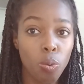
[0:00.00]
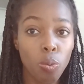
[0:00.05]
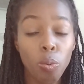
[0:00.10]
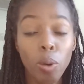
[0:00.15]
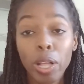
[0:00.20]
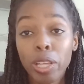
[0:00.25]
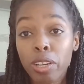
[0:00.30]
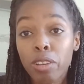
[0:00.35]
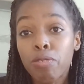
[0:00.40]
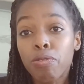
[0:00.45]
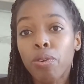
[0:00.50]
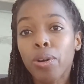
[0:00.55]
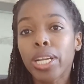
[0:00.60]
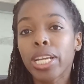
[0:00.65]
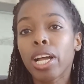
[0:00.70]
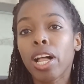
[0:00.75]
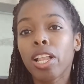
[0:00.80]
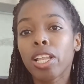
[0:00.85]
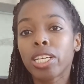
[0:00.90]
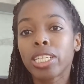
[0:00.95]
Well, you're
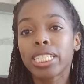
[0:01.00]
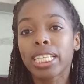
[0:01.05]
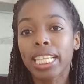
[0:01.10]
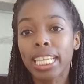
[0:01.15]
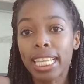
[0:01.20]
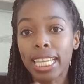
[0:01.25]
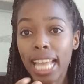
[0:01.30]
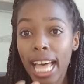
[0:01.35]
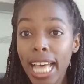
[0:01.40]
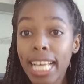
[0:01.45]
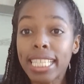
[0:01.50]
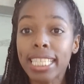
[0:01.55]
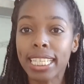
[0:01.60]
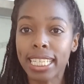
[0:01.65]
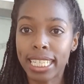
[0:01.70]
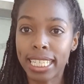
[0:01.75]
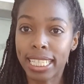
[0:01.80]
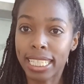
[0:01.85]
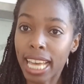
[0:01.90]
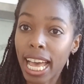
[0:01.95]
$40 less
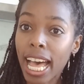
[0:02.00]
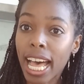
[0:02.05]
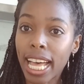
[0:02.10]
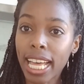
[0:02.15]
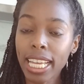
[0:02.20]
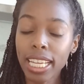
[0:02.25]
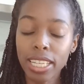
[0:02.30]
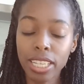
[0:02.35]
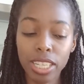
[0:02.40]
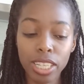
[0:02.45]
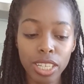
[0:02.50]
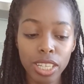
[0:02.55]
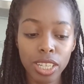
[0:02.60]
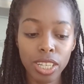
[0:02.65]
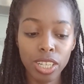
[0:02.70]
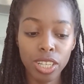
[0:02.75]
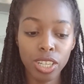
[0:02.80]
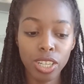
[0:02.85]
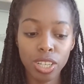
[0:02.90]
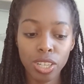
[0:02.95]
in debt.
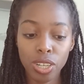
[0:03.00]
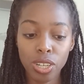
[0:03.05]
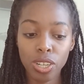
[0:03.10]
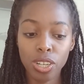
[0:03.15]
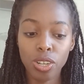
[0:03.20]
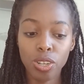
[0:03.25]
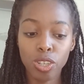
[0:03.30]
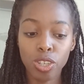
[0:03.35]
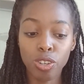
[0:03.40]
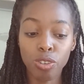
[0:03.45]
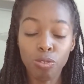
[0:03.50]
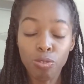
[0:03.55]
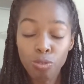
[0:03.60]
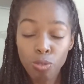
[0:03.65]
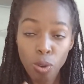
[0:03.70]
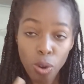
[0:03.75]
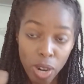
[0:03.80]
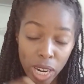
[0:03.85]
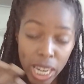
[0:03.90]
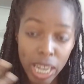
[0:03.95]
You're
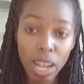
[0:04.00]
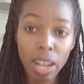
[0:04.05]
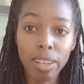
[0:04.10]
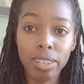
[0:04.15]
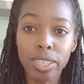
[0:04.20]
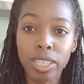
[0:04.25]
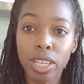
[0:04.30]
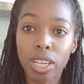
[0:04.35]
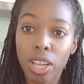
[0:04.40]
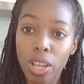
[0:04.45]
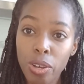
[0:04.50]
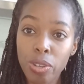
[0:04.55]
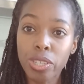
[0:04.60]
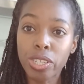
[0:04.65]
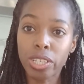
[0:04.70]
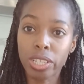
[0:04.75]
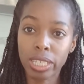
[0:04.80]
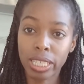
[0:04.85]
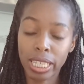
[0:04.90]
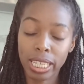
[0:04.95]
$40
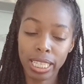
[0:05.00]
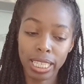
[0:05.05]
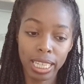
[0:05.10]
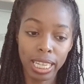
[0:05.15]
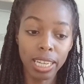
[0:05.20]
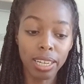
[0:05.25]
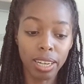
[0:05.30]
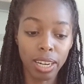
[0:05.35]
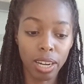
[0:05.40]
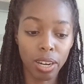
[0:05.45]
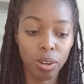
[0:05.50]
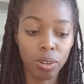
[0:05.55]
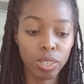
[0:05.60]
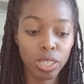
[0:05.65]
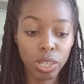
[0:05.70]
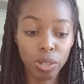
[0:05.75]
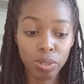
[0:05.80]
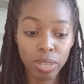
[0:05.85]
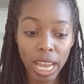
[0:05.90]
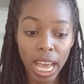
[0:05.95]
closer to zero.
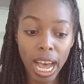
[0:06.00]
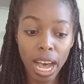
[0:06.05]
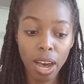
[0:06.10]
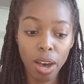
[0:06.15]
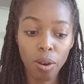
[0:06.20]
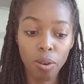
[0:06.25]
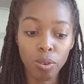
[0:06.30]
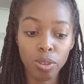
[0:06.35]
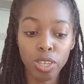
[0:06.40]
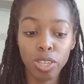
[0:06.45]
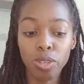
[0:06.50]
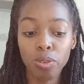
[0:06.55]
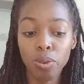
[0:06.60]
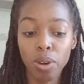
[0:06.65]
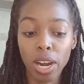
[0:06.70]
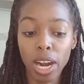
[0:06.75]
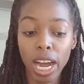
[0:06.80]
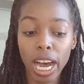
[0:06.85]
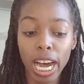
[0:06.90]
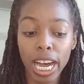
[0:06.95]
So now you
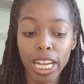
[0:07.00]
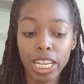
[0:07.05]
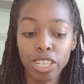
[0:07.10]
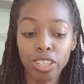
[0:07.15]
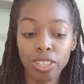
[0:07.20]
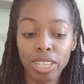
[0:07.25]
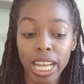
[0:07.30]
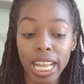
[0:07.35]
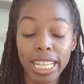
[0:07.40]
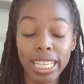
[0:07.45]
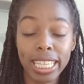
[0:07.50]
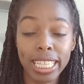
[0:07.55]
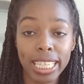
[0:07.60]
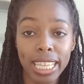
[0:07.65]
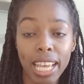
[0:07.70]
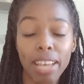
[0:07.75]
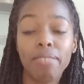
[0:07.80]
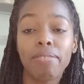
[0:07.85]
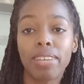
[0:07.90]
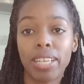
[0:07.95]
are
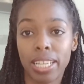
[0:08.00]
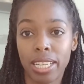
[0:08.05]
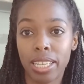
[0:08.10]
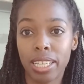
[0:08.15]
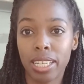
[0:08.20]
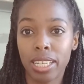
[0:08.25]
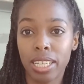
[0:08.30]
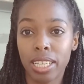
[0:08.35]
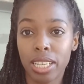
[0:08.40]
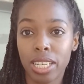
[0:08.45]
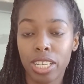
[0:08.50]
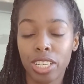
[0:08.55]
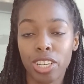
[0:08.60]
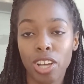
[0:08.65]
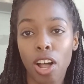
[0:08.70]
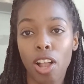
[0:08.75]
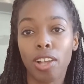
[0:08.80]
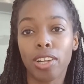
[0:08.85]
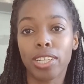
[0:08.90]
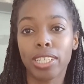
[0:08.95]

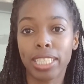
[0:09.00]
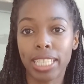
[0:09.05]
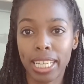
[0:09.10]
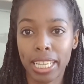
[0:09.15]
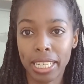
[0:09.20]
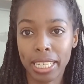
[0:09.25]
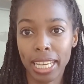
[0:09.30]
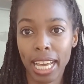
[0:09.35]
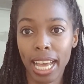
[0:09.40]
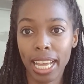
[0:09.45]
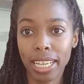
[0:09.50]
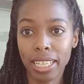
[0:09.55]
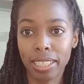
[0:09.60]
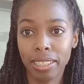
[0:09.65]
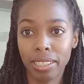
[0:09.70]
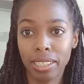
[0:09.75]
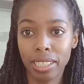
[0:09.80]
$107 in debt.